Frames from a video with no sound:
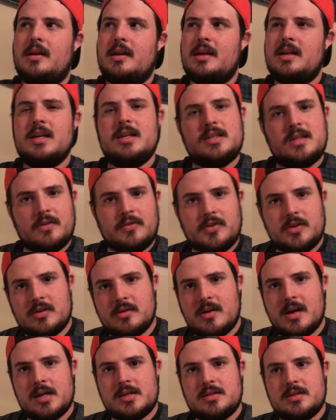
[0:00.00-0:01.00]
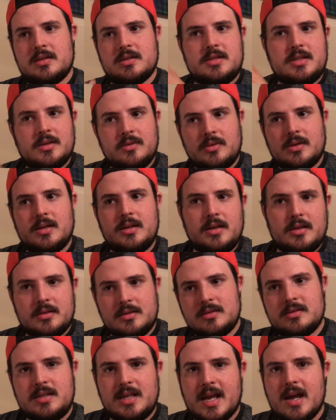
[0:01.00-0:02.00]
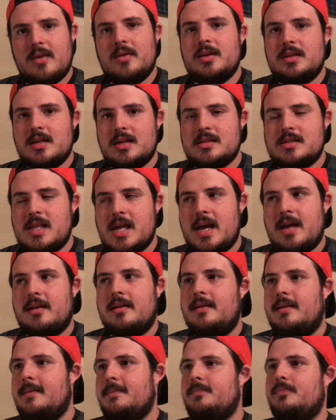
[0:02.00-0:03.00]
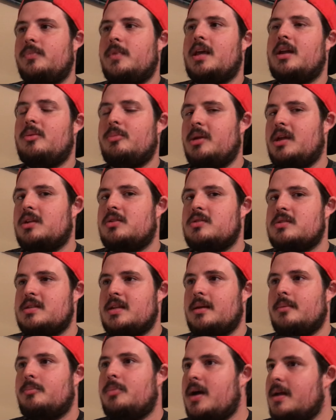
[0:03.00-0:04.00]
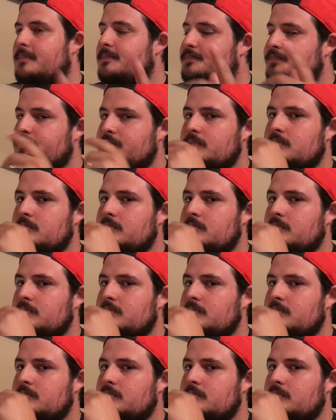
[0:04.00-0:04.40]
in a different direction and see how he does that. That'll be interesting. But